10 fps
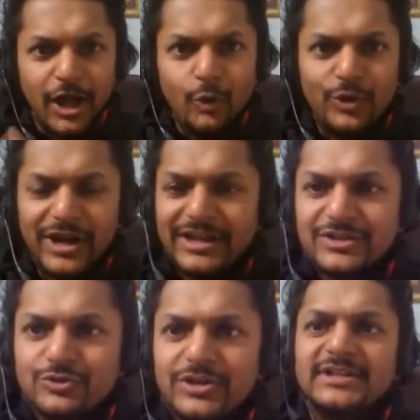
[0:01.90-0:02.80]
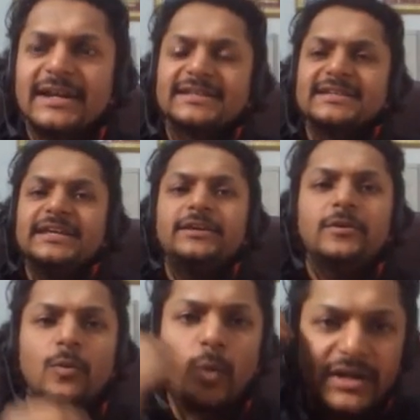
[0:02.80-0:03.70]
Okay, dear students, let us
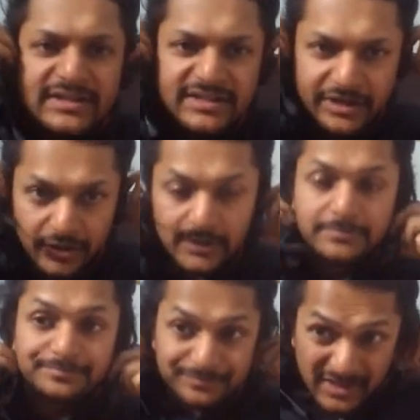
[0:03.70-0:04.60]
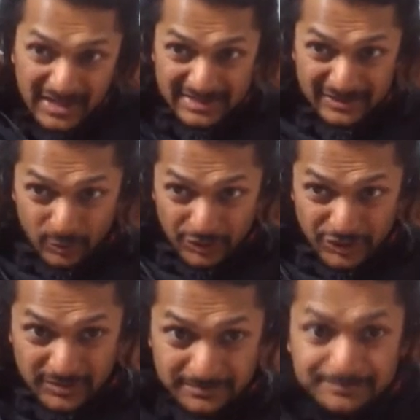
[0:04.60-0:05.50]
see what is there in this
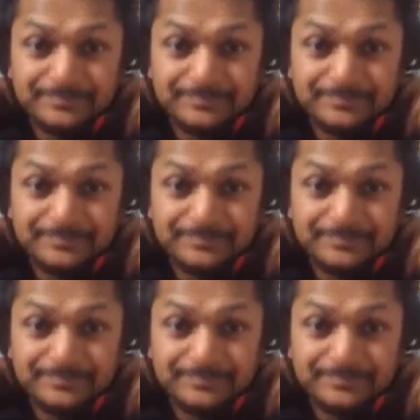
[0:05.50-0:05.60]
question.